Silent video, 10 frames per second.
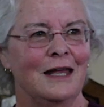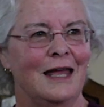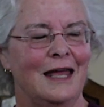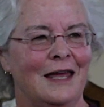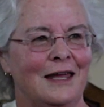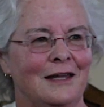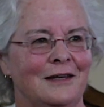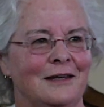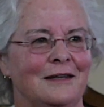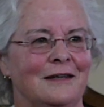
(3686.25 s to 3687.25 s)

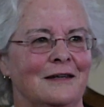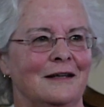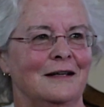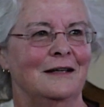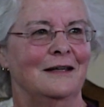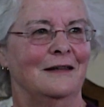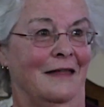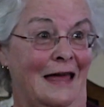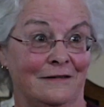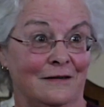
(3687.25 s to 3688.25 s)
And
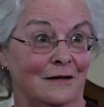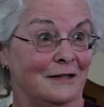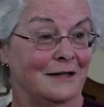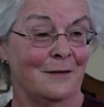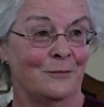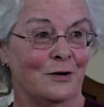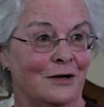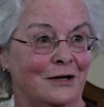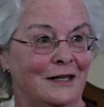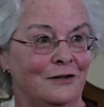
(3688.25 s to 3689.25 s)
that's a
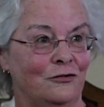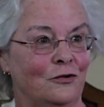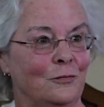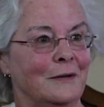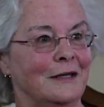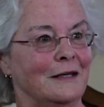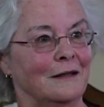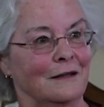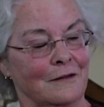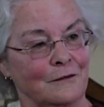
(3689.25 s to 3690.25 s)
contemporary issue, but
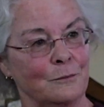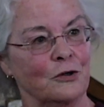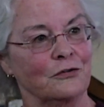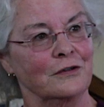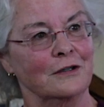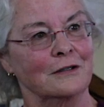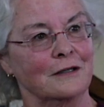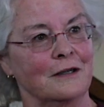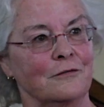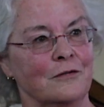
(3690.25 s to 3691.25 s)
this person
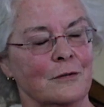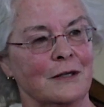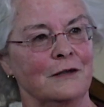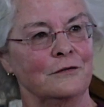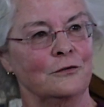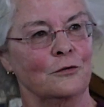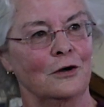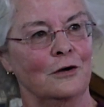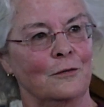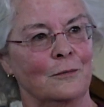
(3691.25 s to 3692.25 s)
looked at it from a historical